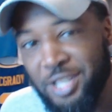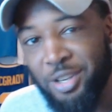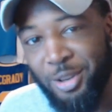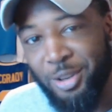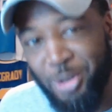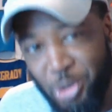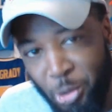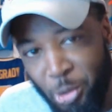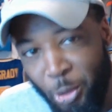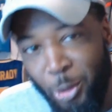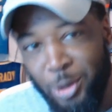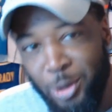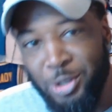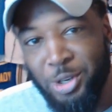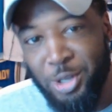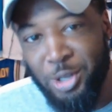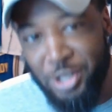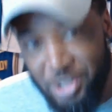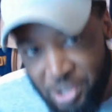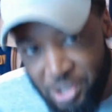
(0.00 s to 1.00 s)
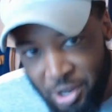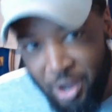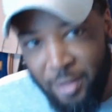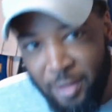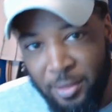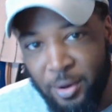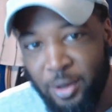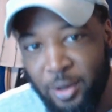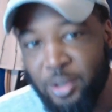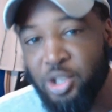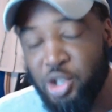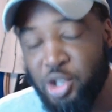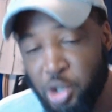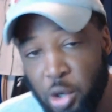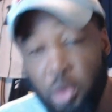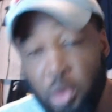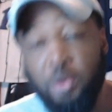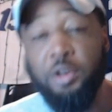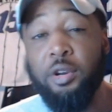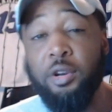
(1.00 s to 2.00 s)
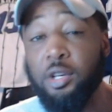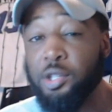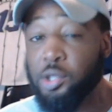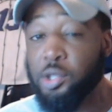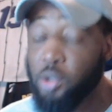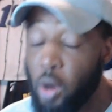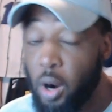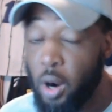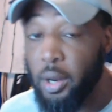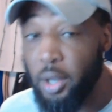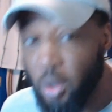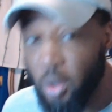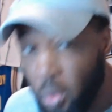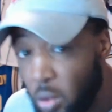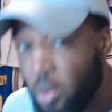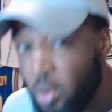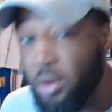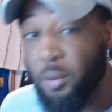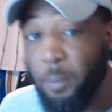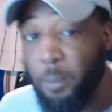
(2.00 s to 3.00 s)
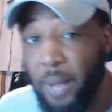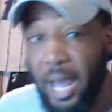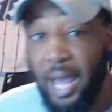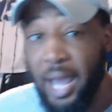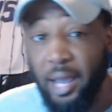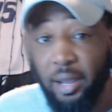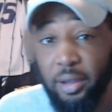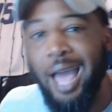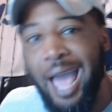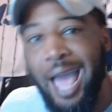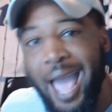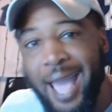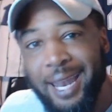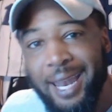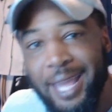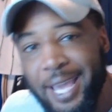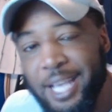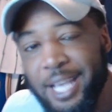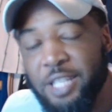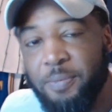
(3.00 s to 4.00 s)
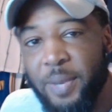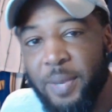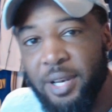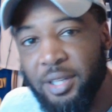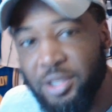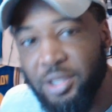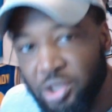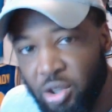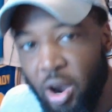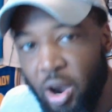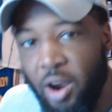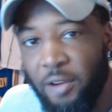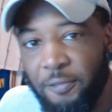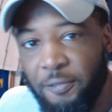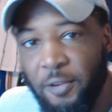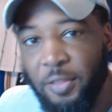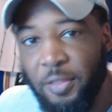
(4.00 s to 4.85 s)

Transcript: Georgia Southern junior starting quarterback, and he's been a star for the